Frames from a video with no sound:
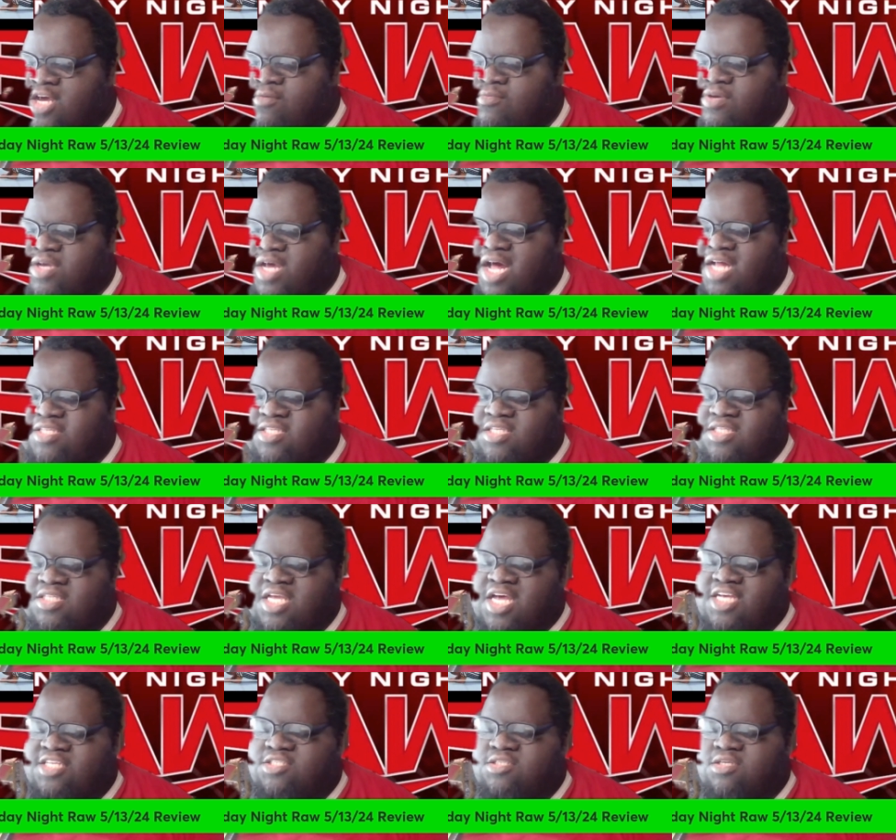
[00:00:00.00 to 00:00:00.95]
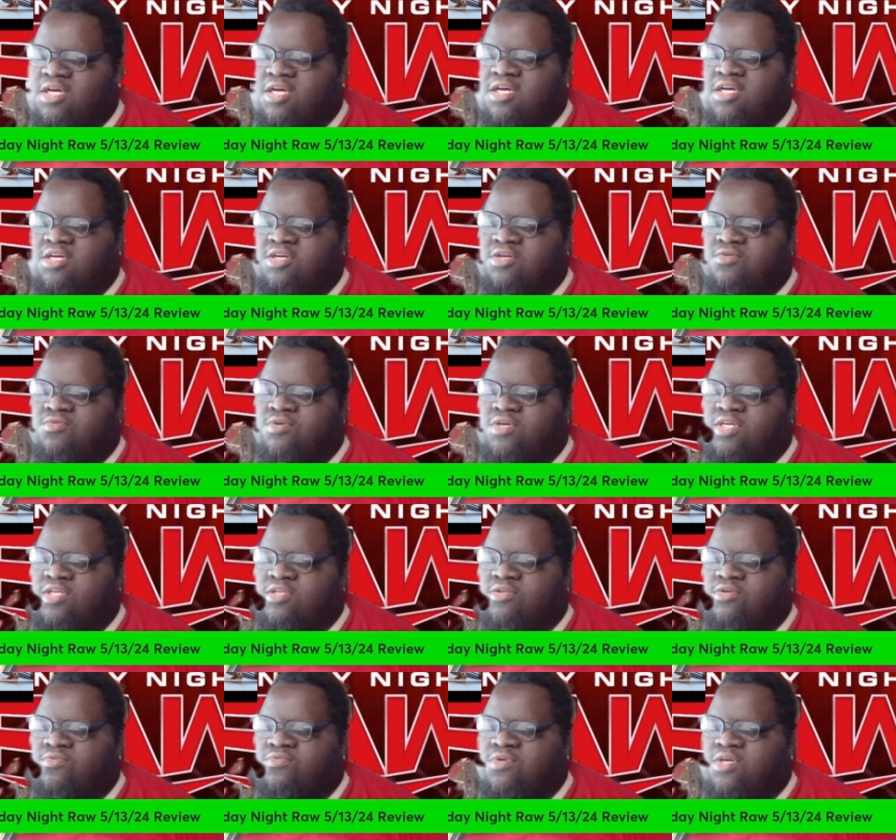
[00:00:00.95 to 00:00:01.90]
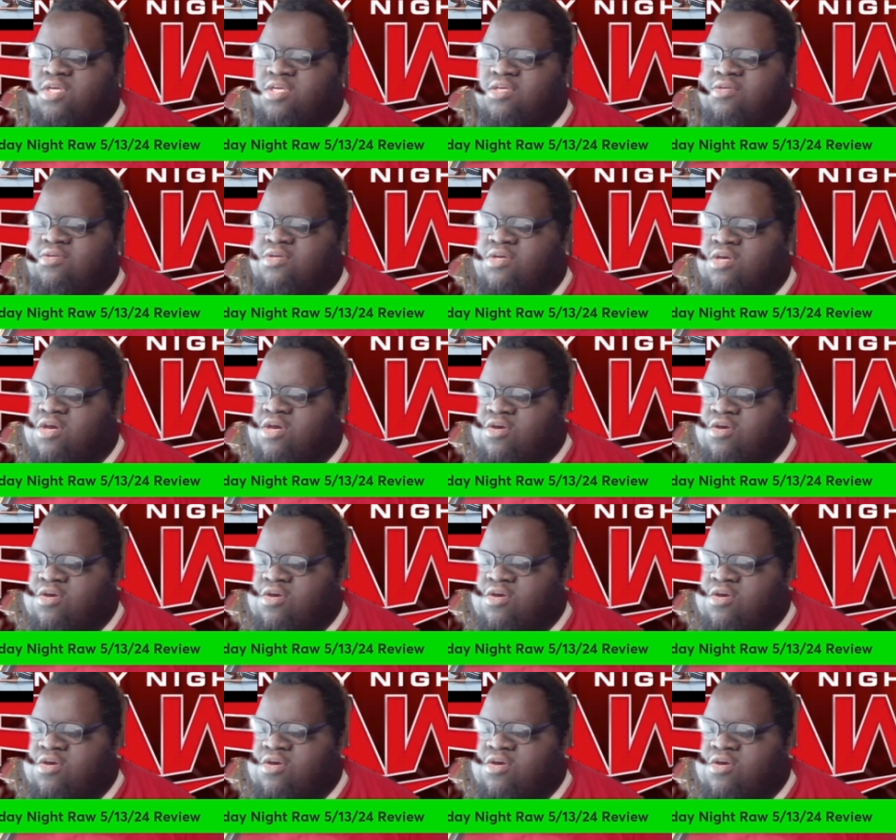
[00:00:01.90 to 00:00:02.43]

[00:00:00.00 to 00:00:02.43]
we got the next Queen of the Ring